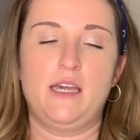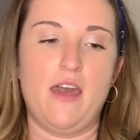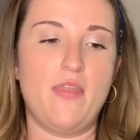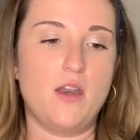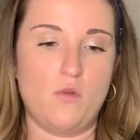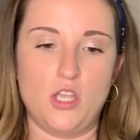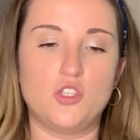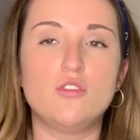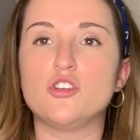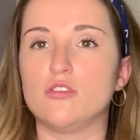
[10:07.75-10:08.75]
And then as
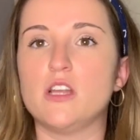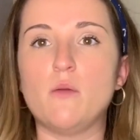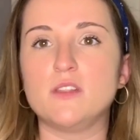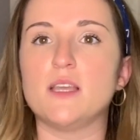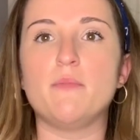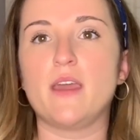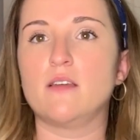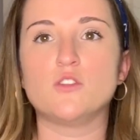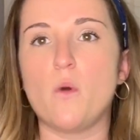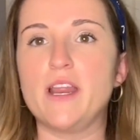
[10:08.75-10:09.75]
soon as you're done with something
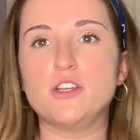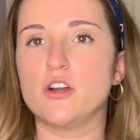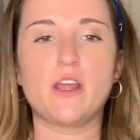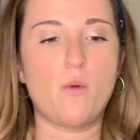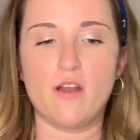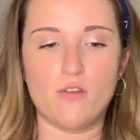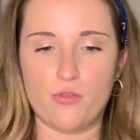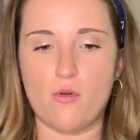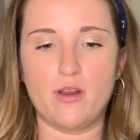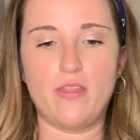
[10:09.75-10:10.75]
sweaty, dirty, whatever,
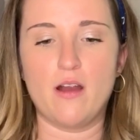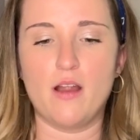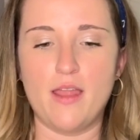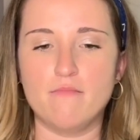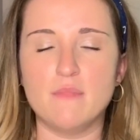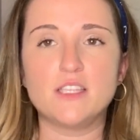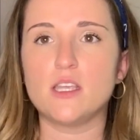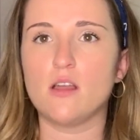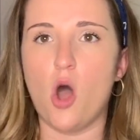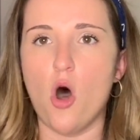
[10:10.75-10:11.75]
throw it in there and it's
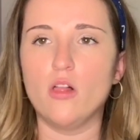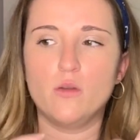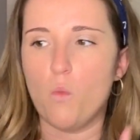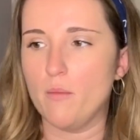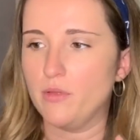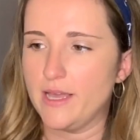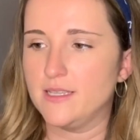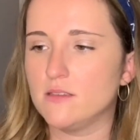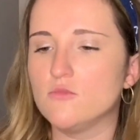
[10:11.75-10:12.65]
all in one place.